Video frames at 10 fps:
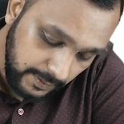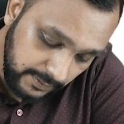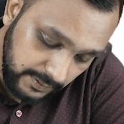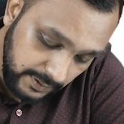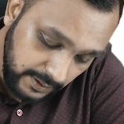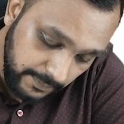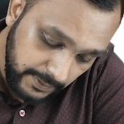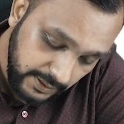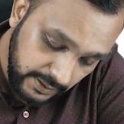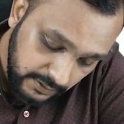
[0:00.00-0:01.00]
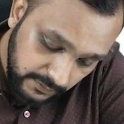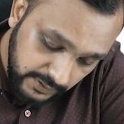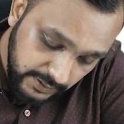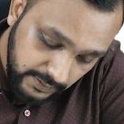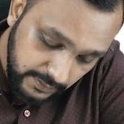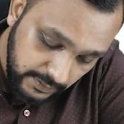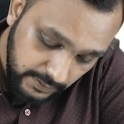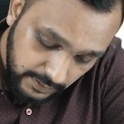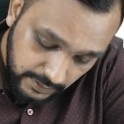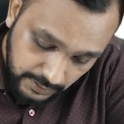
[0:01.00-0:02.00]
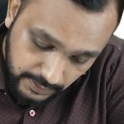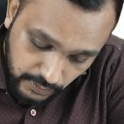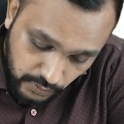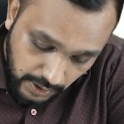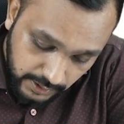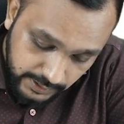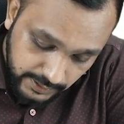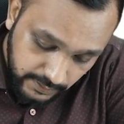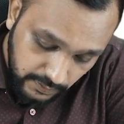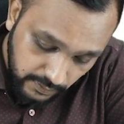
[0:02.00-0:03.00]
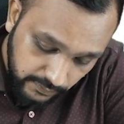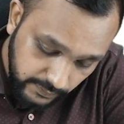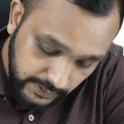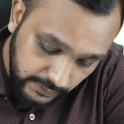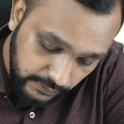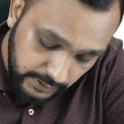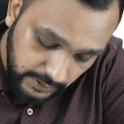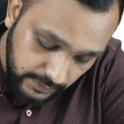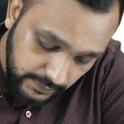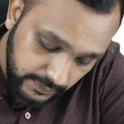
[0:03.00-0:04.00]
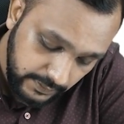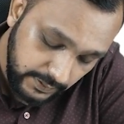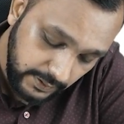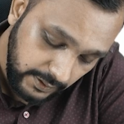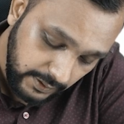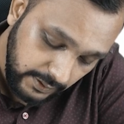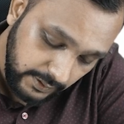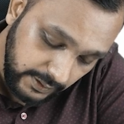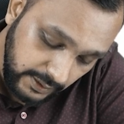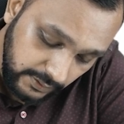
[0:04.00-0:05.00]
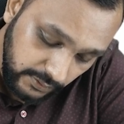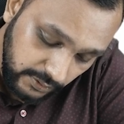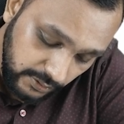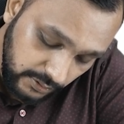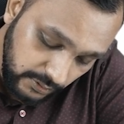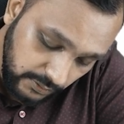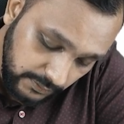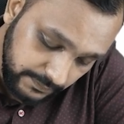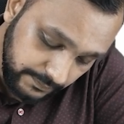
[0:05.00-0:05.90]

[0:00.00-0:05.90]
seen in patients with coarctation of aorta. Then you should know